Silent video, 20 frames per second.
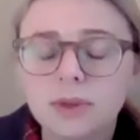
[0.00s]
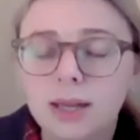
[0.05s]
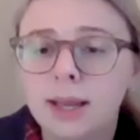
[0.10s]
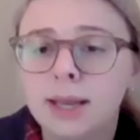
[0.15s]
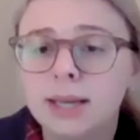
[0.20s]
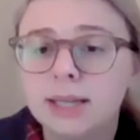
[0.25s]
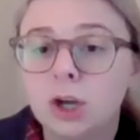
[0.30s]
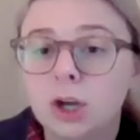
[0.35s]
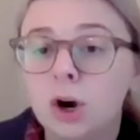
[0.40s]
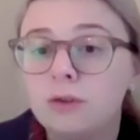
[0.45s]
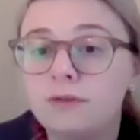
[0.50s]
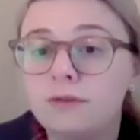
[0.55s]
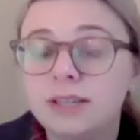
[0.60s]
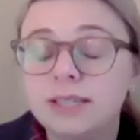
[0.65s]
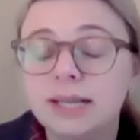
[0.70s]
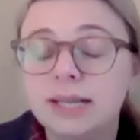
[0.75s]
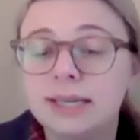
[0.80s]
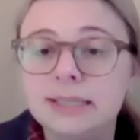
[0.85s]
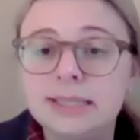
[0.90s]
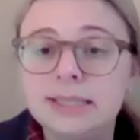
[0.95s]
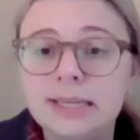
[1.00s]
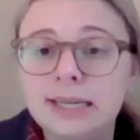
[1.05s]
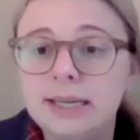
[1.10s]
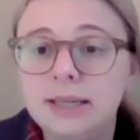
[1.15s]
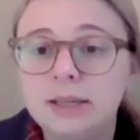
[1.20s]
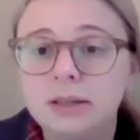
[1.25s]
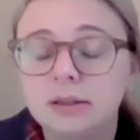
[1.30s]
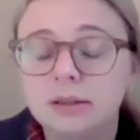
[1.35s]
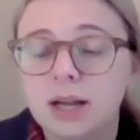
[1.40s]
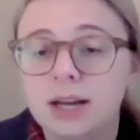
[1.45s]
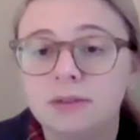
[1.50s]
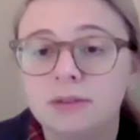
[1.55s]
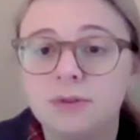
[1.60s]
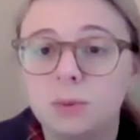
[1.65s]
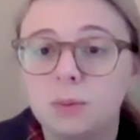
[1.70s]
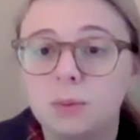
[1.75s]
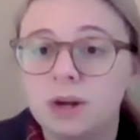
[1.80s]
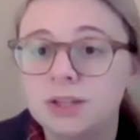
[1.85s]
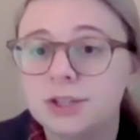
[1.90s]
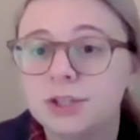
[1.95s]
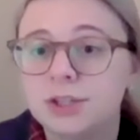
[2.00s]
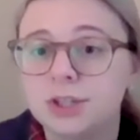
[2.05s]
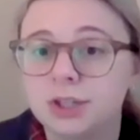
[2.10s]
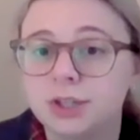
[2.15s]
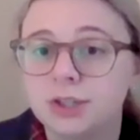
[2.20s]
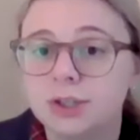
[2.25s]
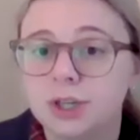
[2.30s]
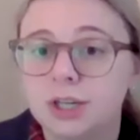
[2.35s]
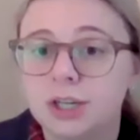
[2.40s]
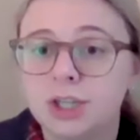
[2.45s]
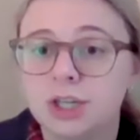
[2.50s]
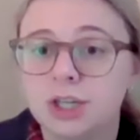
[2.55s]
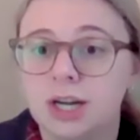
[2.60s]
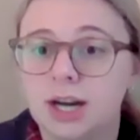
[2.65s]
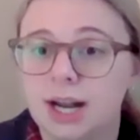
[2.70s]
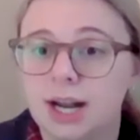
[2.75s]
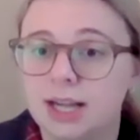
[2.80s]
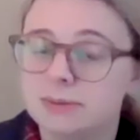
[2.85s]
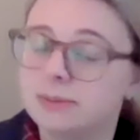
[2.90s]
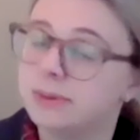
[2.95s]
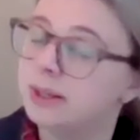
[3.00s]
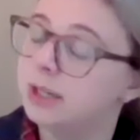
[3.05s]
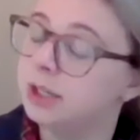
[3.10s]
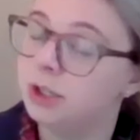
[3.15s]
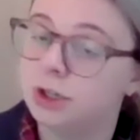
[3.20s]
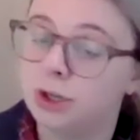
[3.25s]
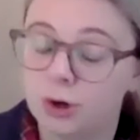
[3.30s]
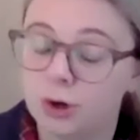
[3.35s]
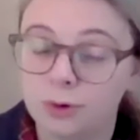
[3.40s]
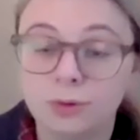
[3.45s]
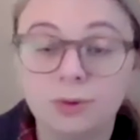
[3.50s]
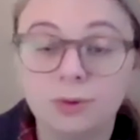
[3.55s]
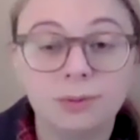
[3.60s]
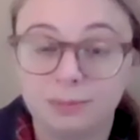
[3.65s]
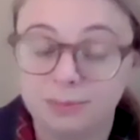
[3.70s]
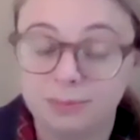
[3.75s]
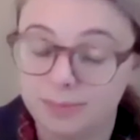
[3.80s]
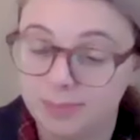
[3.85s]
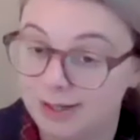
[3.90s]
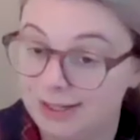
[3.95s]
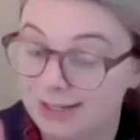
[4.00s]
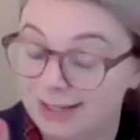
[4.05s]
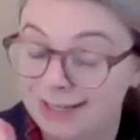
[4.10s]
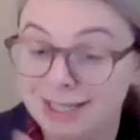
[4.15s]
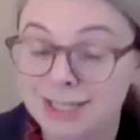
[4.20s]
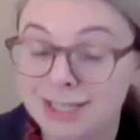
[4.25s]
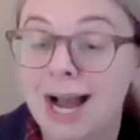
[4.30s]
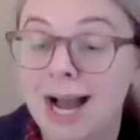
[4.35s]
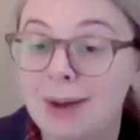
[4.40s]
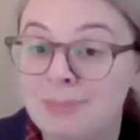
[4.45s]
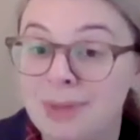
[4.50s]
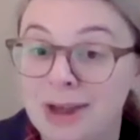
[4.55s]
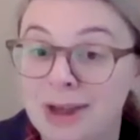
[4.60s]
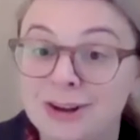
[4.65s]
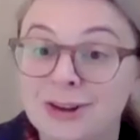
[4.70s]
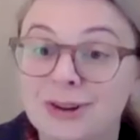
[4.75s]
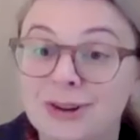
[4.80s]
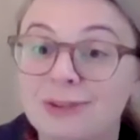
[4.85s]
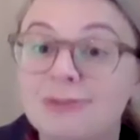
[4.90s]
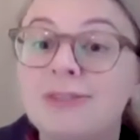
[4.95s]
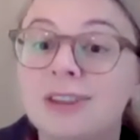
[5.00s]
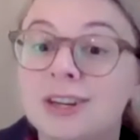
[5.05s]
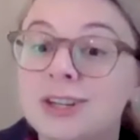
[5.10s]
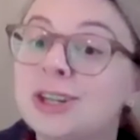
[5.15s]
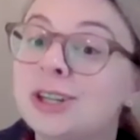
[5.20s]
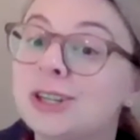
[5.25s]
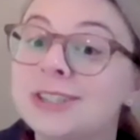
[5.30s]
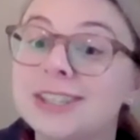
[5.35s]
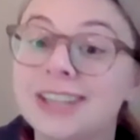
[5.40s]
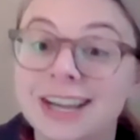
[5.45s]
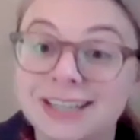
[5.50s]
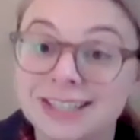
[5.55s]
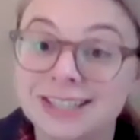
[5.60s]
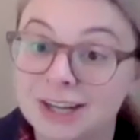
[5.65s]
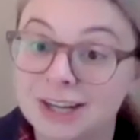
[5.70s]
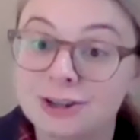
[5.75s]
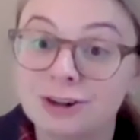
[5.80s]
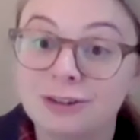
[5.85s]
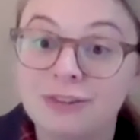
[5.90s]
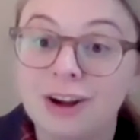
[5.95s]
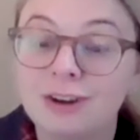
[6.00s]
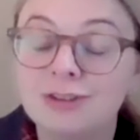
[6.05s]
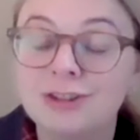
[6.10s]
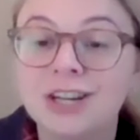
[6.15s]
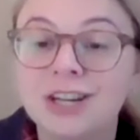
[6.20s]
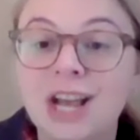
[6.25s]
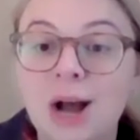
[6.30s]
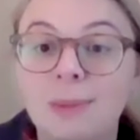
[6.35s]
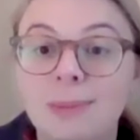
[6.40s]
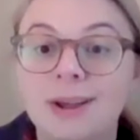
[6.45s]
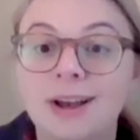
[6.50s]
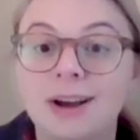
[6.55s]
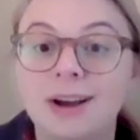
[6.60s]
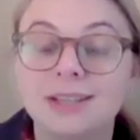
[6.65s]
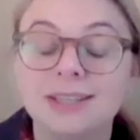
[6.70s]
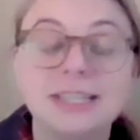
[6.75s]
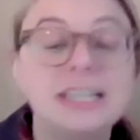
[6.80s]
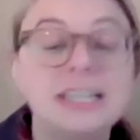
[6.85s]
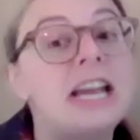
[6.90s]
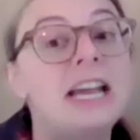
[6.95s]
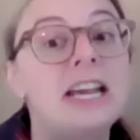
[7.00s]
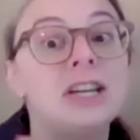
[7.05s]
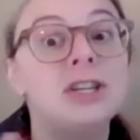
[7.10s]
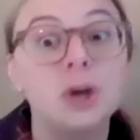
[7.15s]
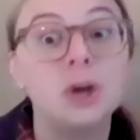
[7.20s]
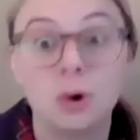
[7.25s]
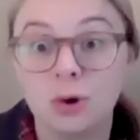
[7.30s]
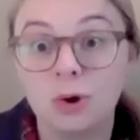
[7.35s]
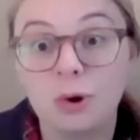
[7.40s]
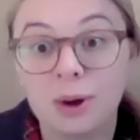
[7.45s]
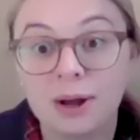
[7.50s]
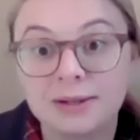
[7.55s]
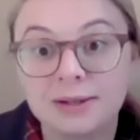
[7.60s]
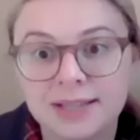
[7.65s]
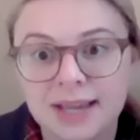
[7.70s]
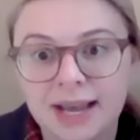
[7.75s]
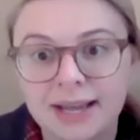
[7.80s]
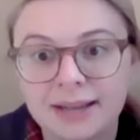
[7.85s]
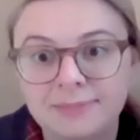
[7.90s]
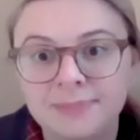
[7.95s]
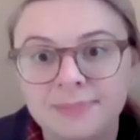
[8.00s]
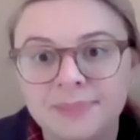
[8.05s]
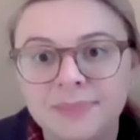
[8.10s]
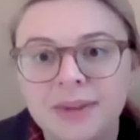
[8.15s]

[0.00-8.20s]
in COVID-19, a lot of the Western tradition has been, top medical officials like Dr. Fauci coming on and saying, don't go outside,